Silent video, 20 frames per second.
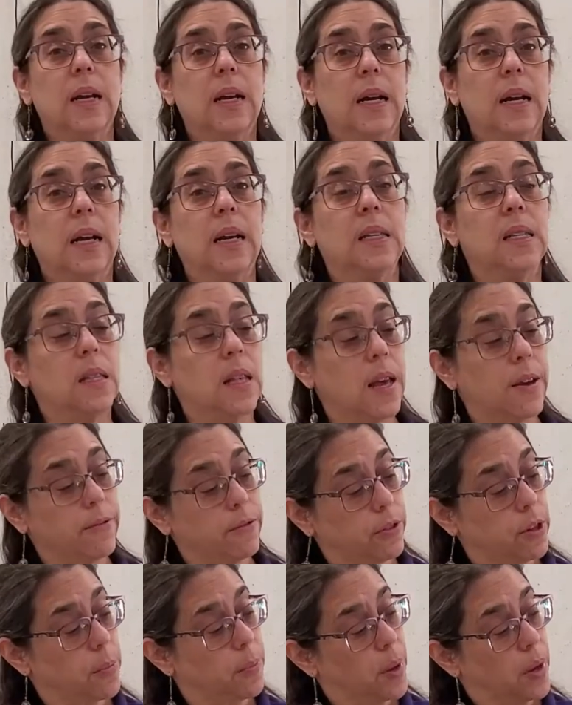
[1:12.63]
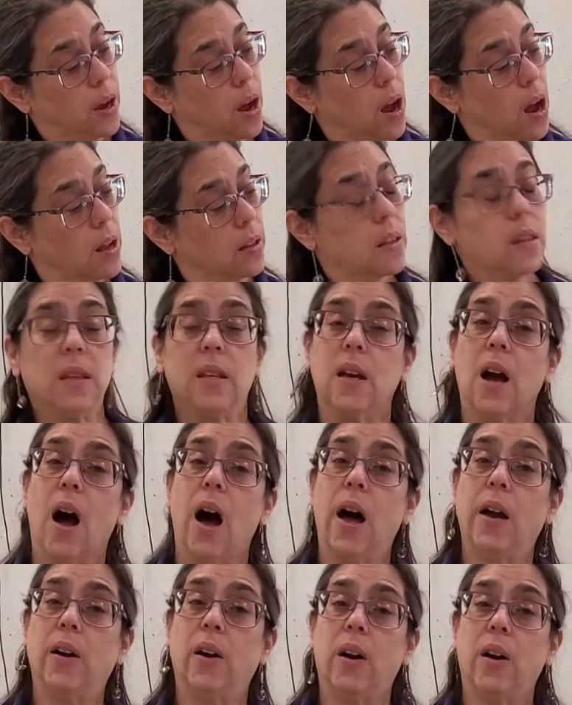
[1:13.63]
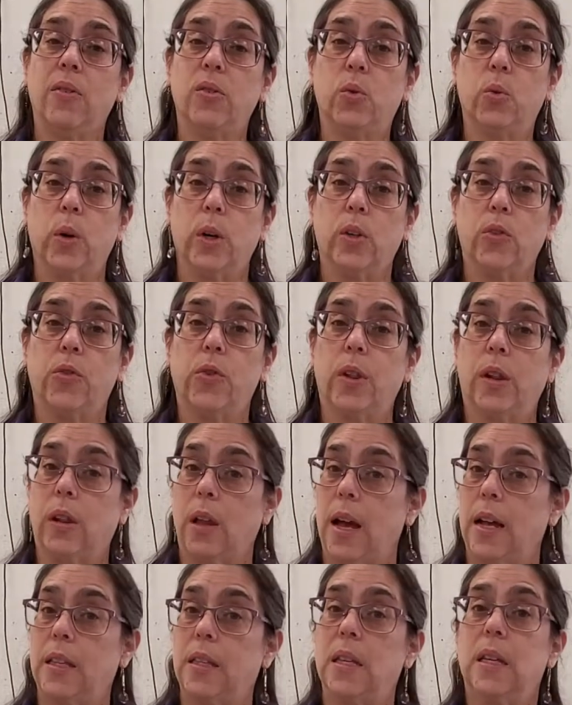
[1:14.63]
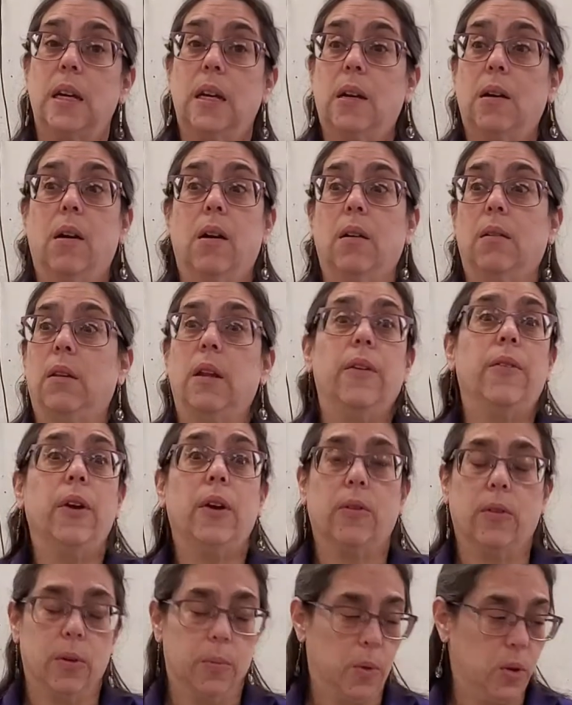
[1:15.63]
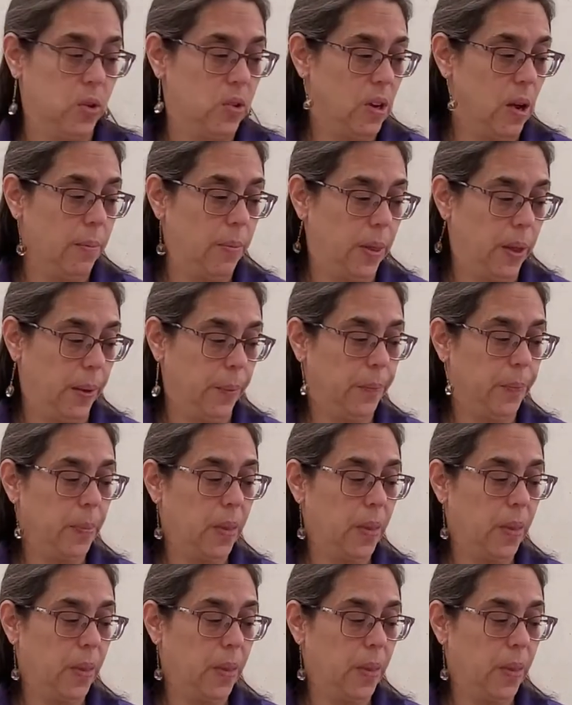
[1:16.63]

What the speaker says: it's like flipping on the on-off switch for the lights in our living room or something.